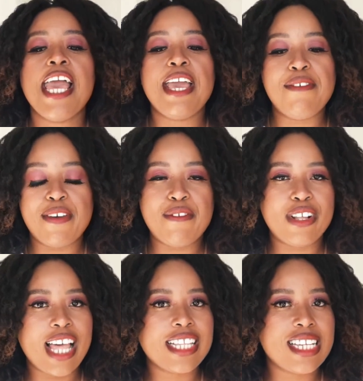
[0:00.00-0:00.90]
If you feel
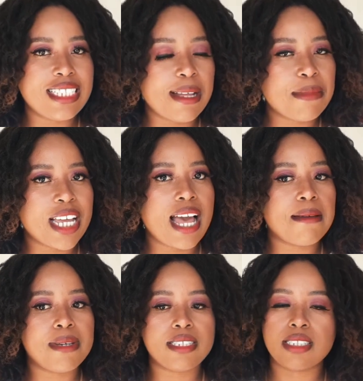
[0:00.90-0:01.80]
like there's something I
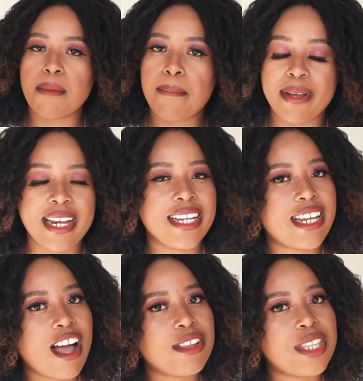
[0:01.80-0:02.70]
missed, put it
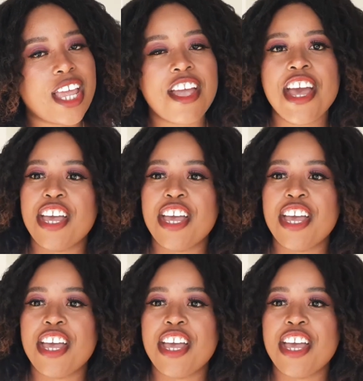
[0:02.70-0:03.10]
down there.